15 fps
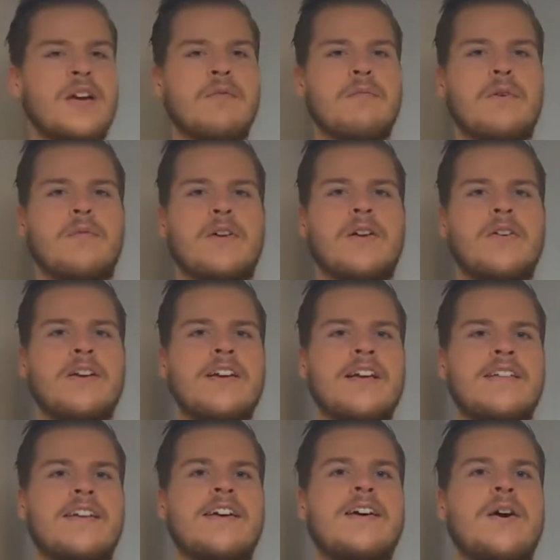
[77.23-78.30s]
when we're looking
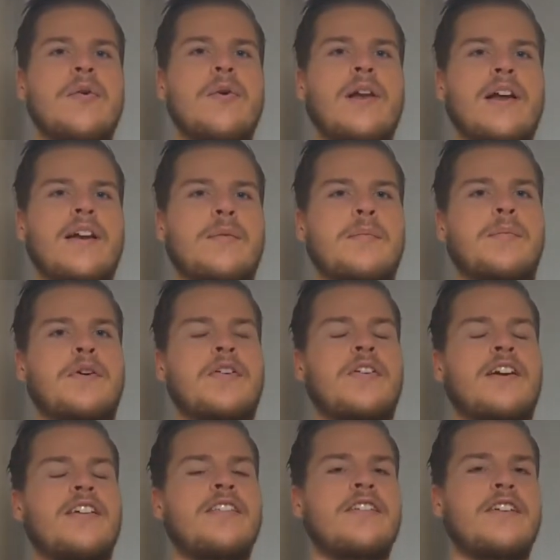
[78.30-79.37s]
at the goal and the
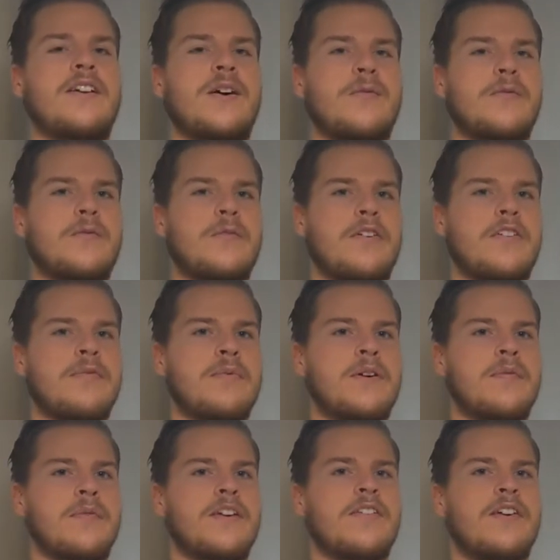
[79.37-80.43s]
progression of reverse
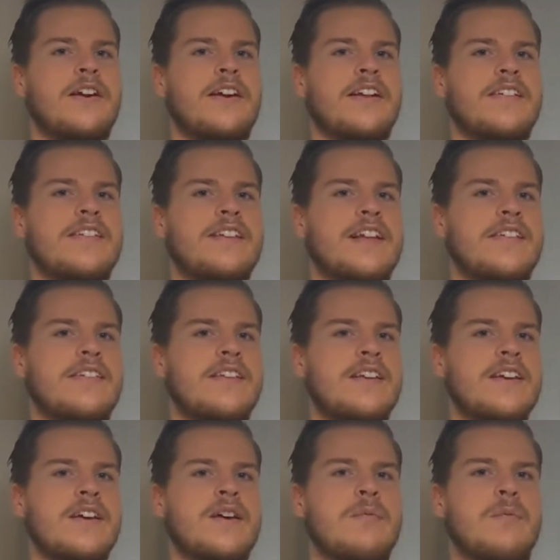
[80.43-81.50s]
pyramid training, is that
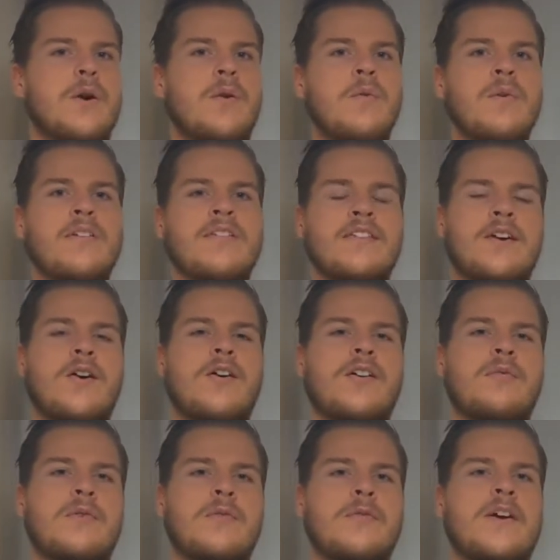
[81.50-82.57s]
we always start
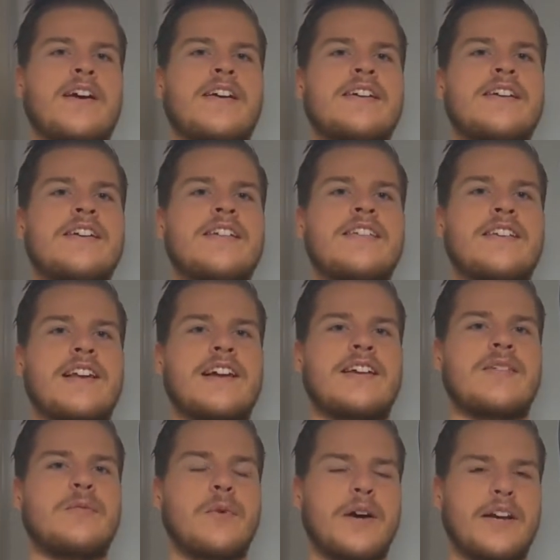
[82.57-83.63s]
with a
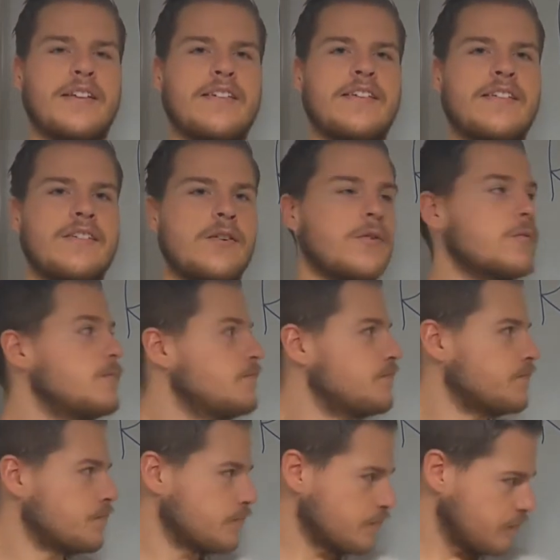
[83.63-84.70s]
select weight. So
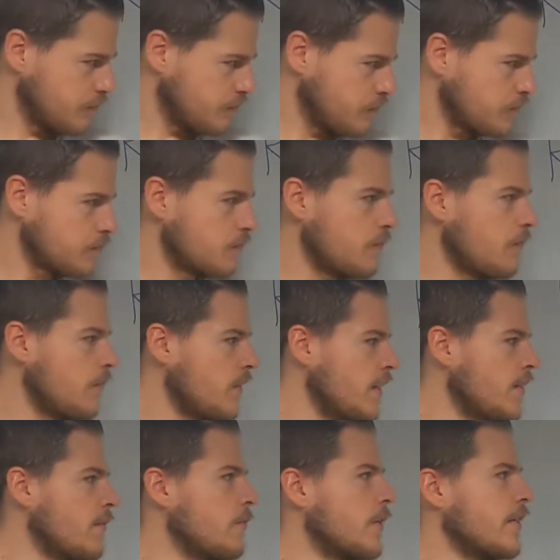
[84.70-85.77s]

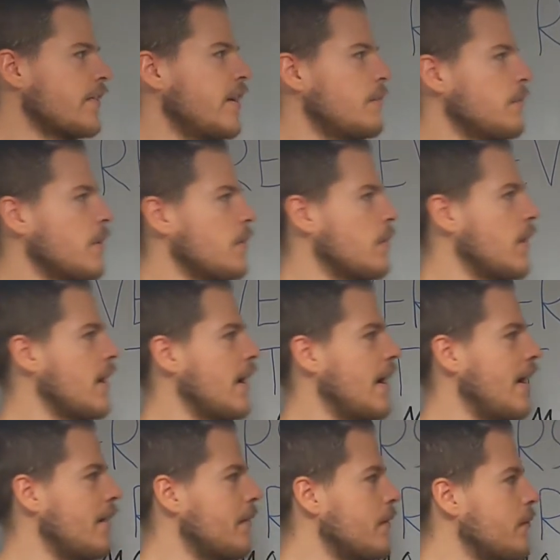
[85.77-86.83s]
for example,
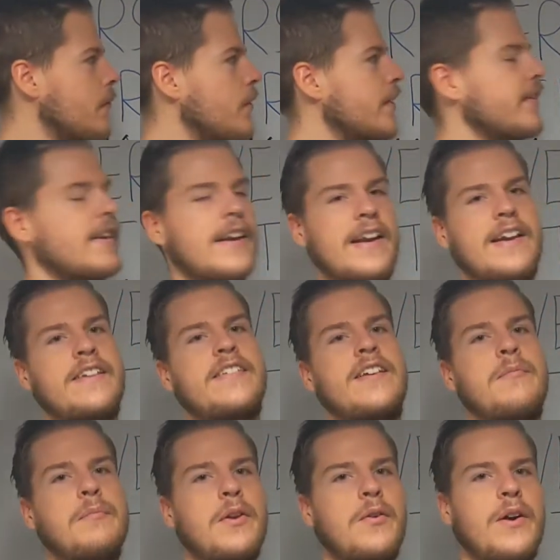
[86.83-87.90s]
I've written an
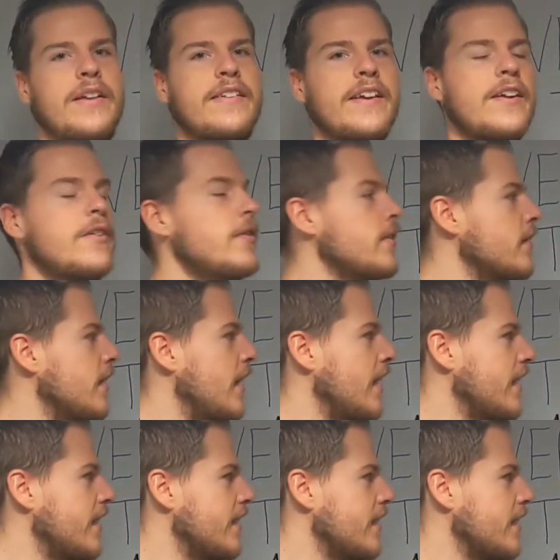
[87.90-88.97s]
example right here,
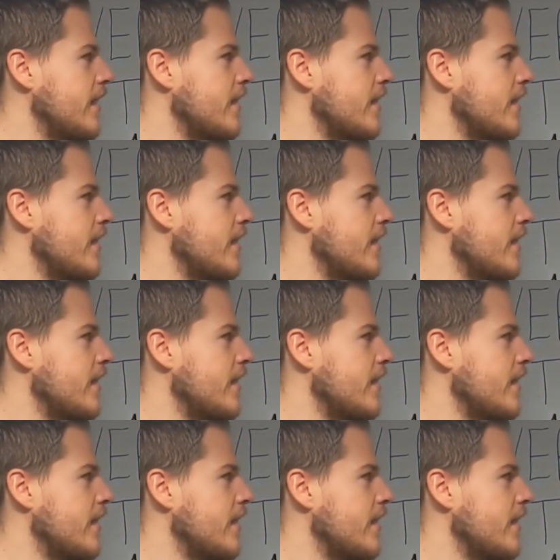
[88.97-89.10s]
and